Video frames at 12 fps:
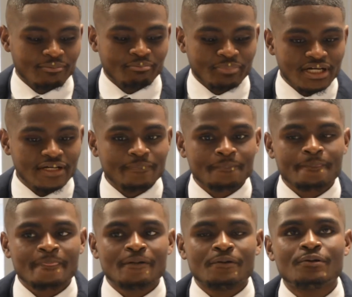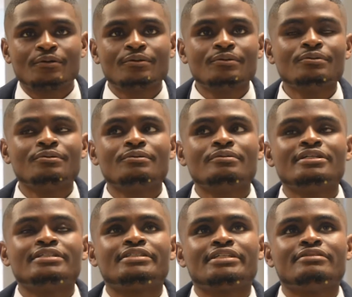But who
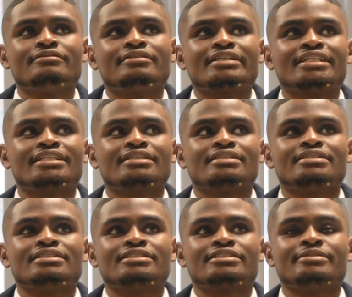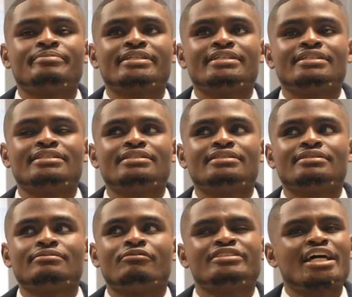do you think should be?
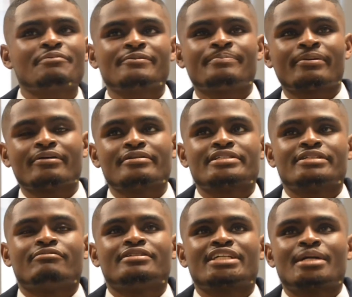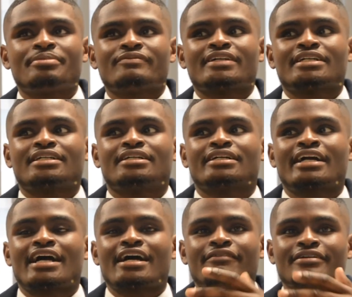What type of person? What type of like a
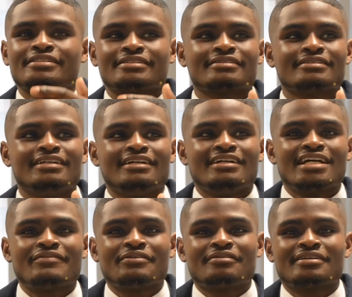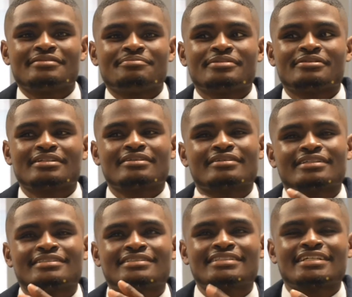character? If you can
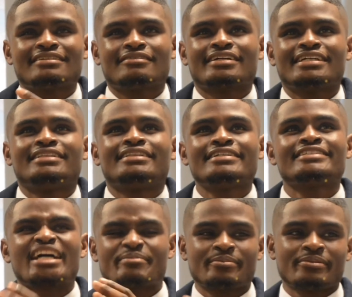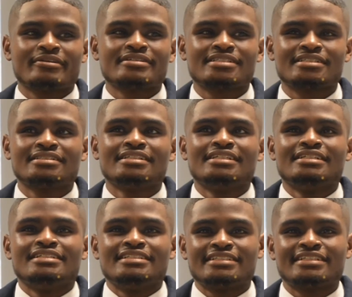say, okay, this type of person
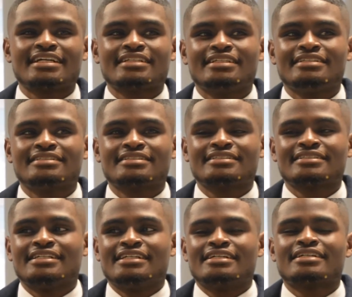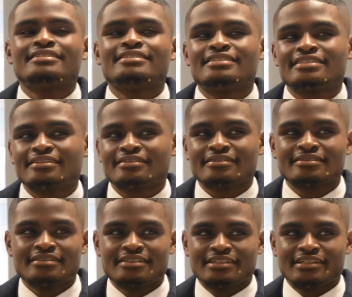should at least consider
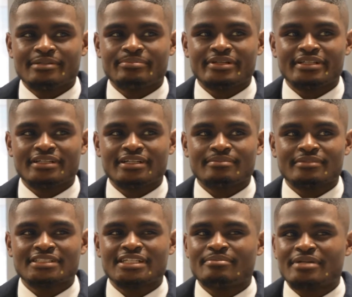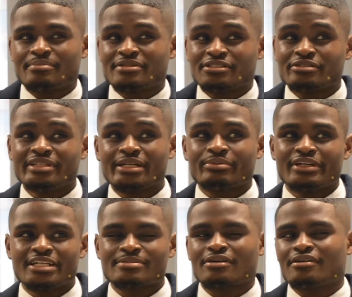a prenup. Because I'm assuming that
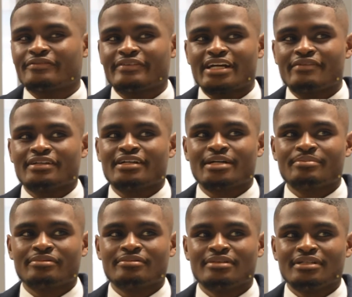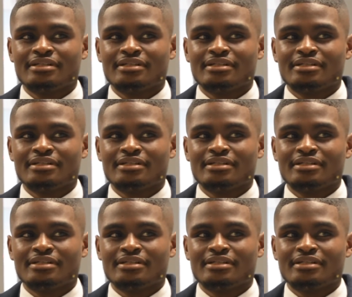prenups aren't for every couple.